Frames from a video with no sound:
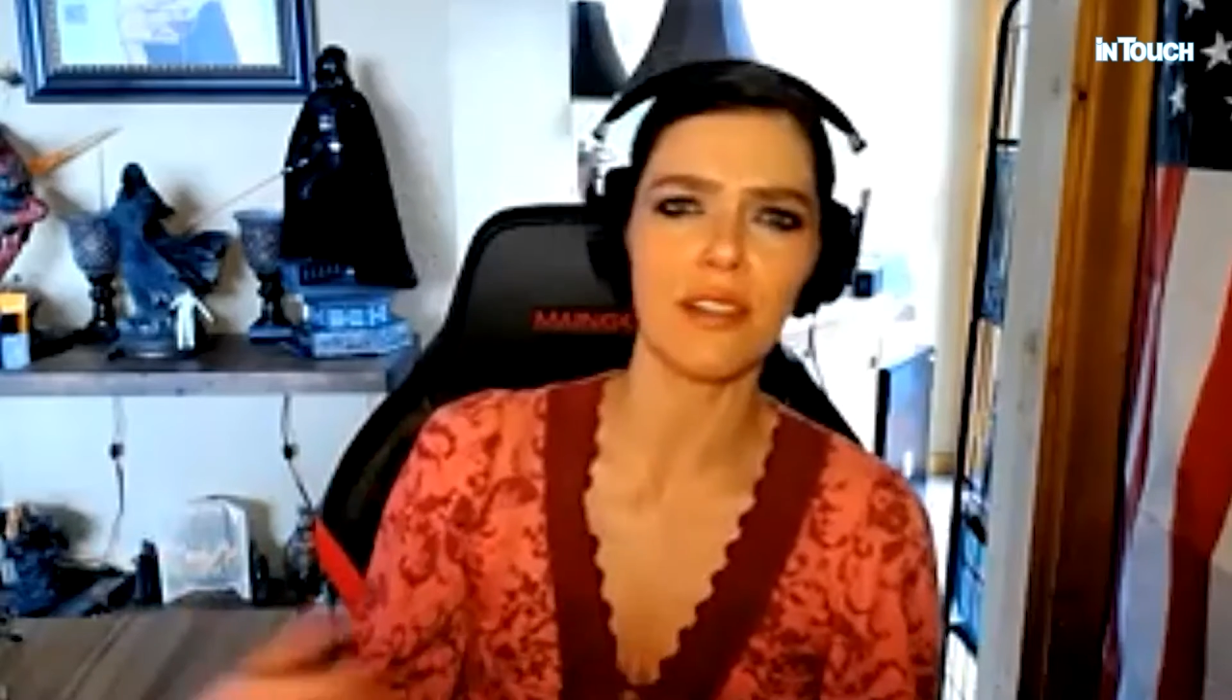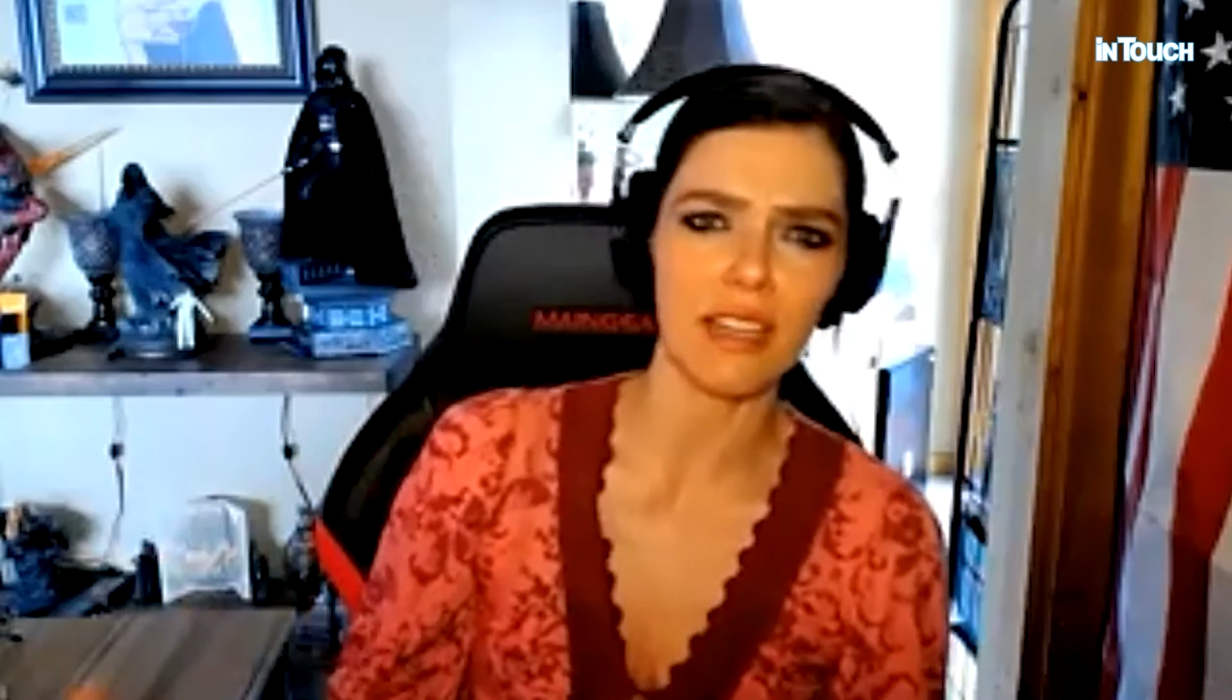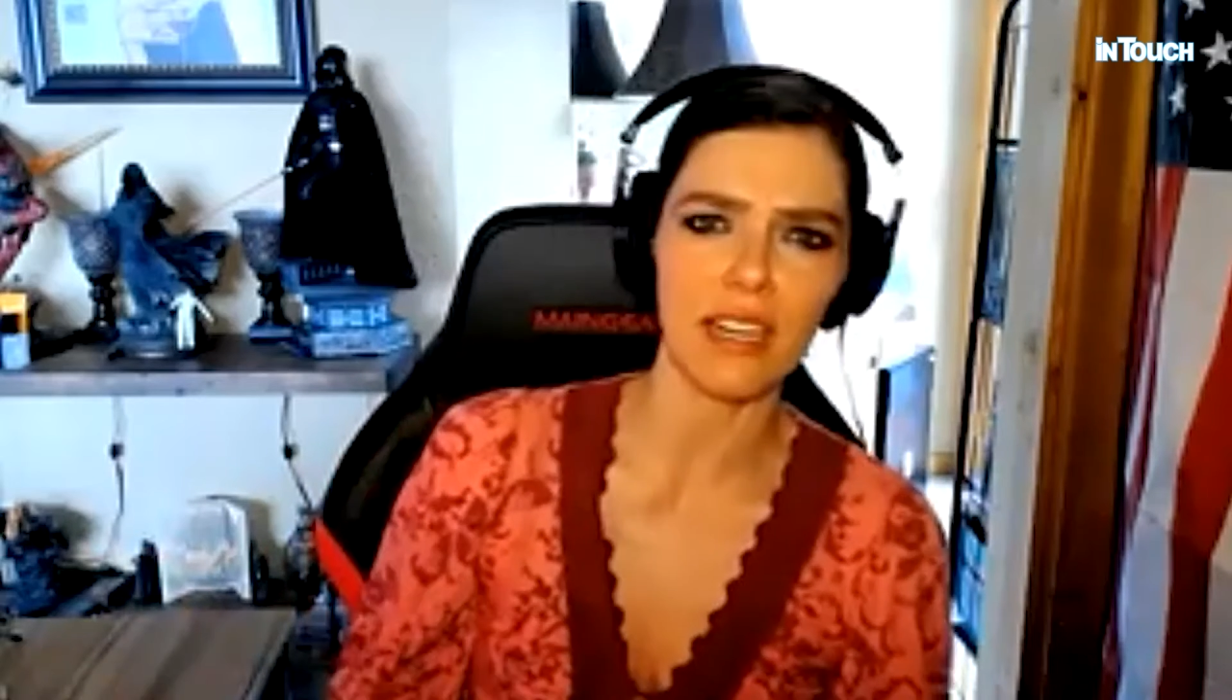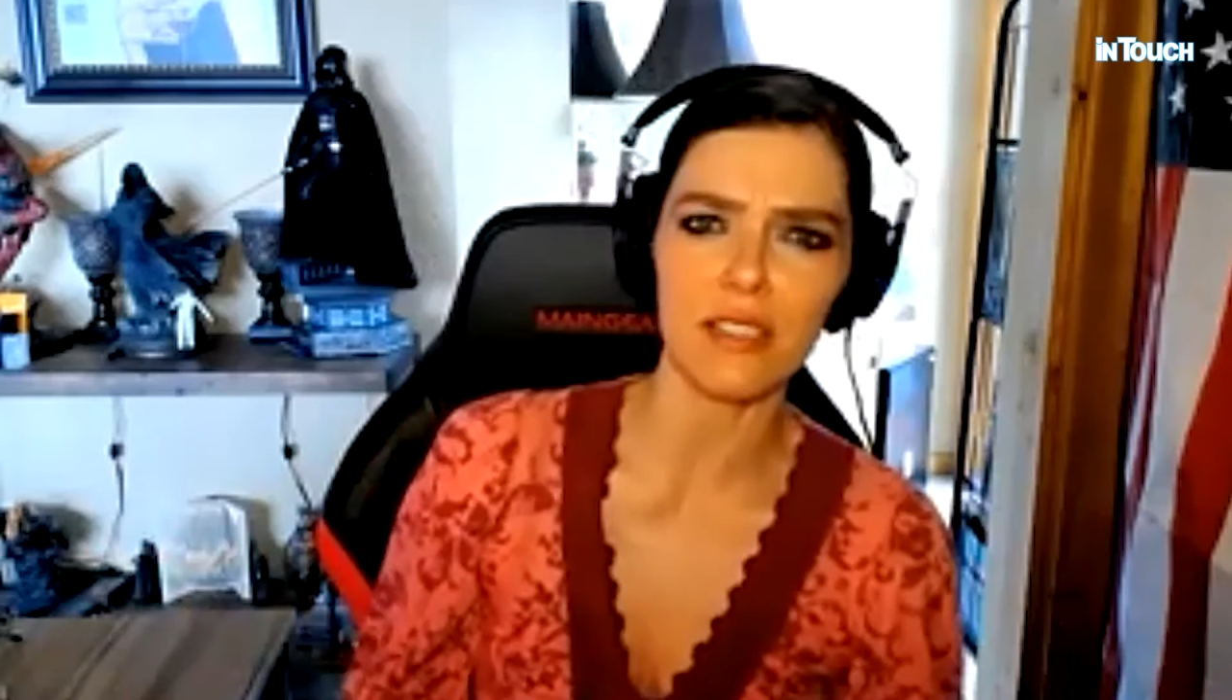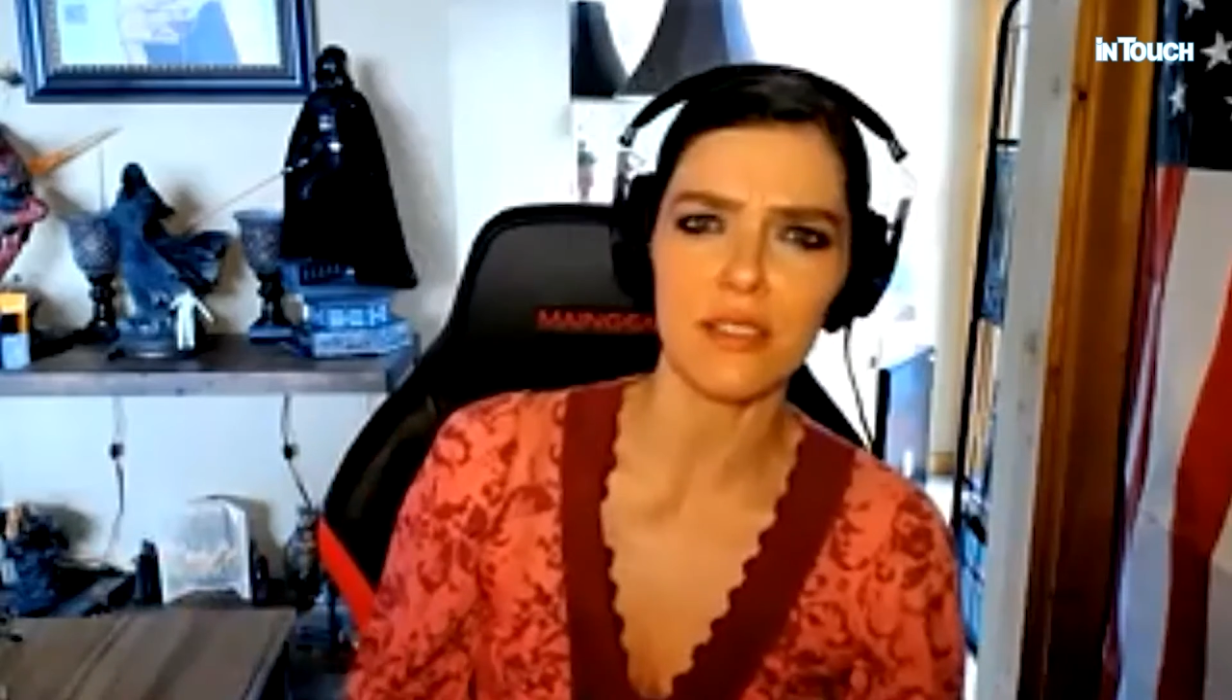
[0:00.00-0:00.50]

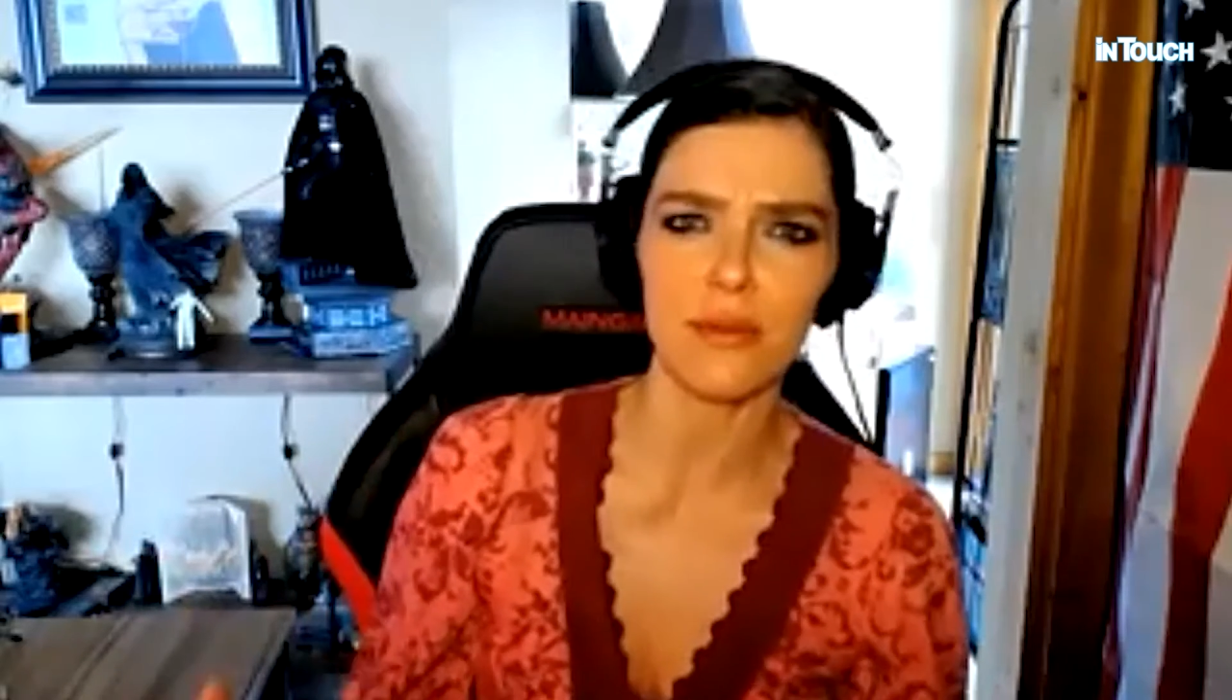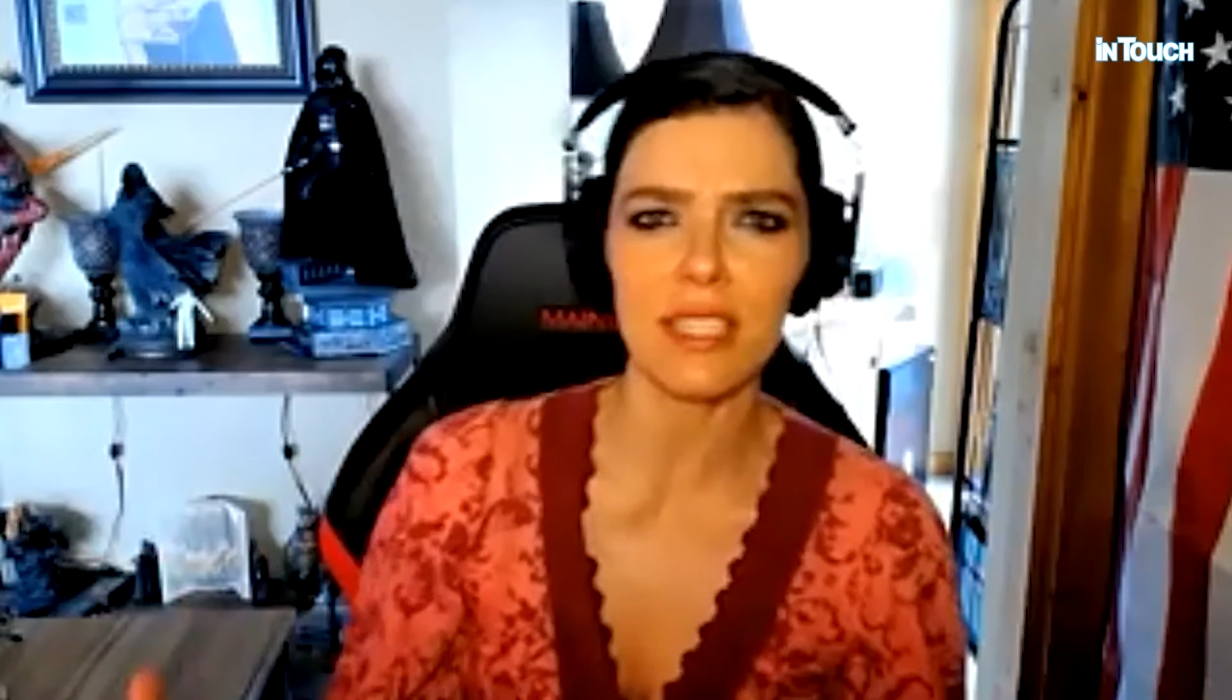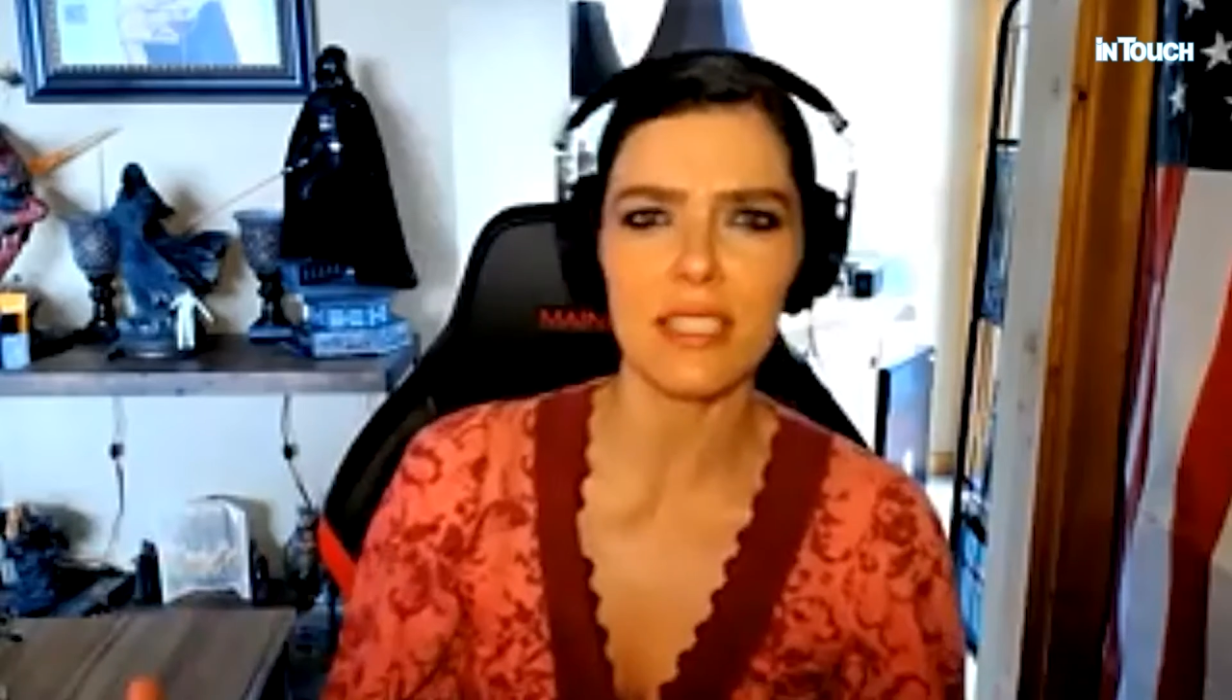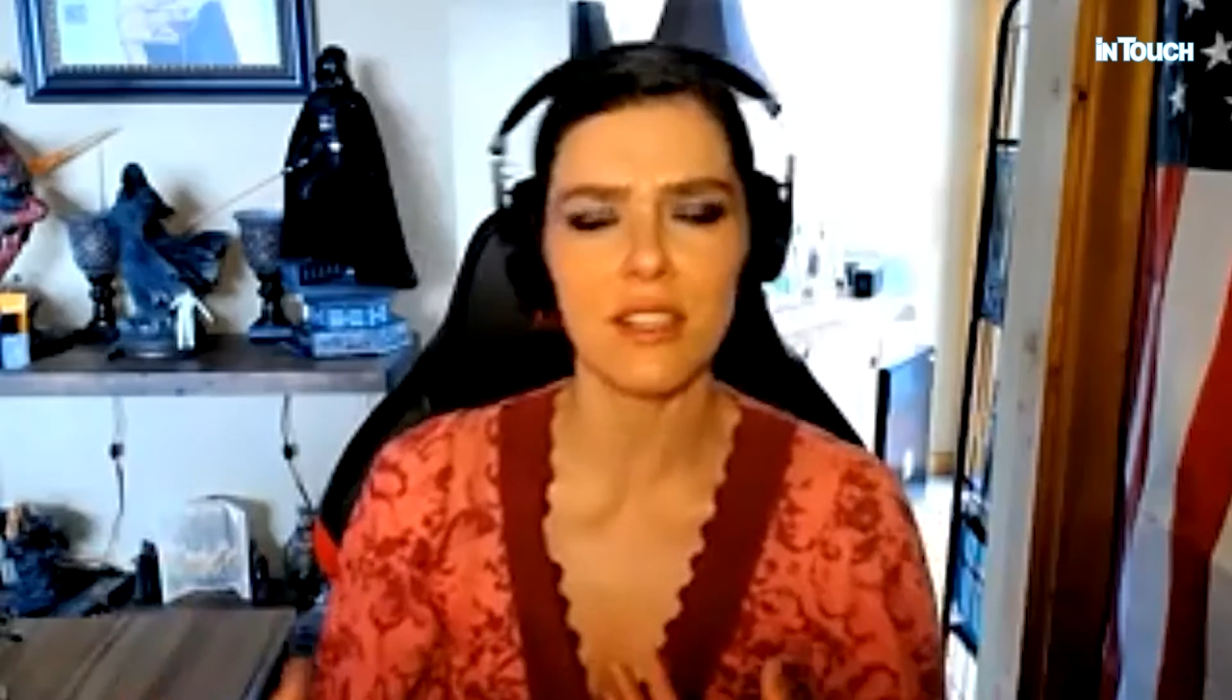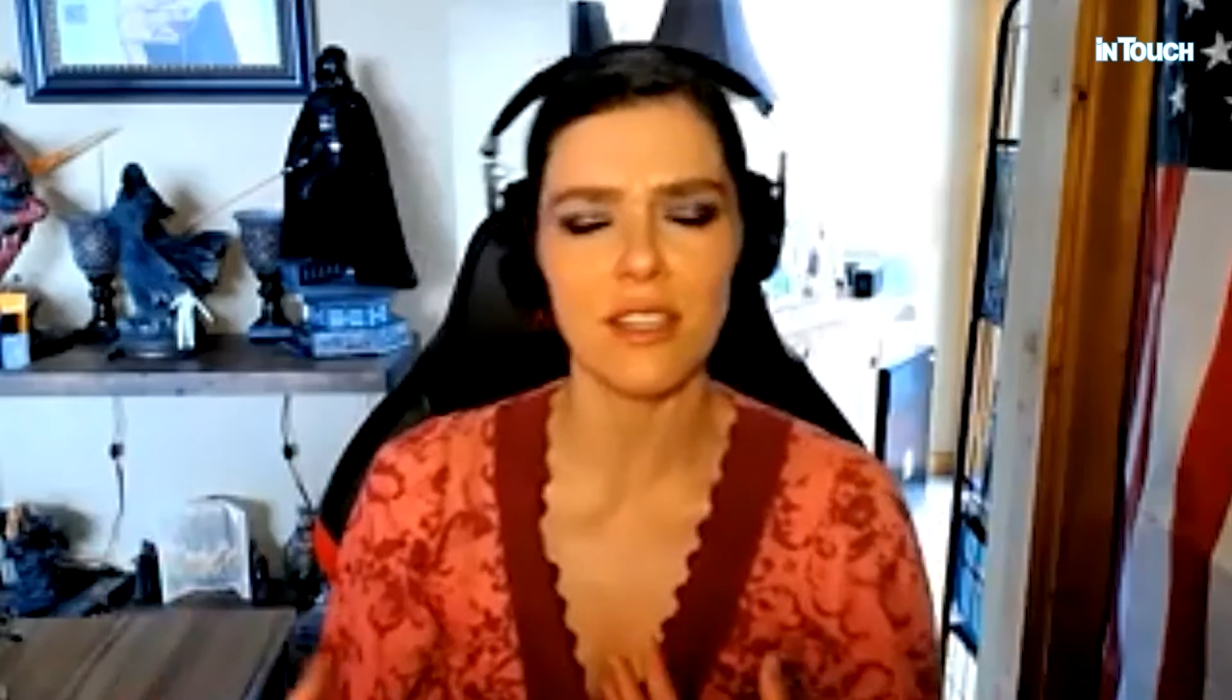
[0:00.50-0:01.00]
Could I do this?